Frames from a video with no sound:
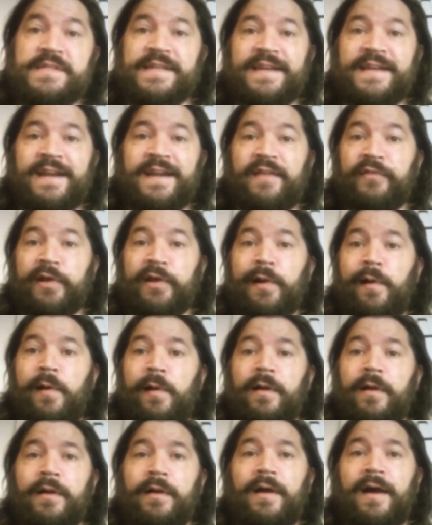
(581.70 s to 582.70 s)
Since I didn't have a
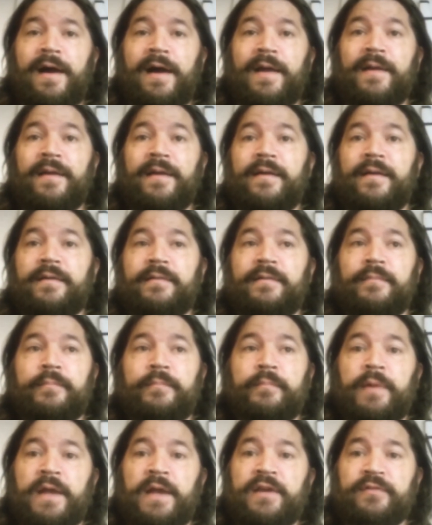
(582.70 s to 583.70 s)
car, I
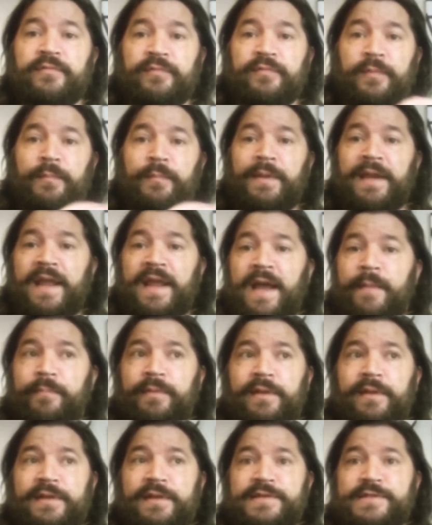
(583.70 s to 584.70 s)
biked from
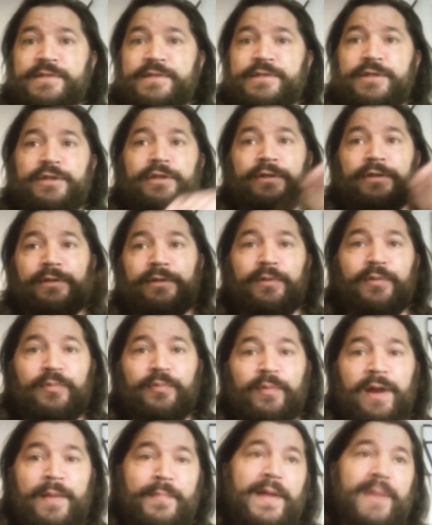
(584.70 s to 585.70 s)
Minneapolis to
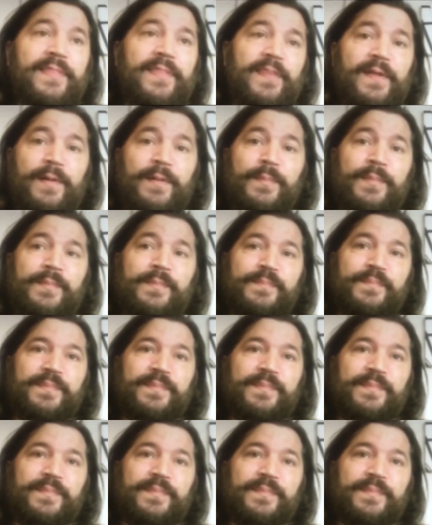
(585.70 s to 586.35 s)
Duluth, where I met them,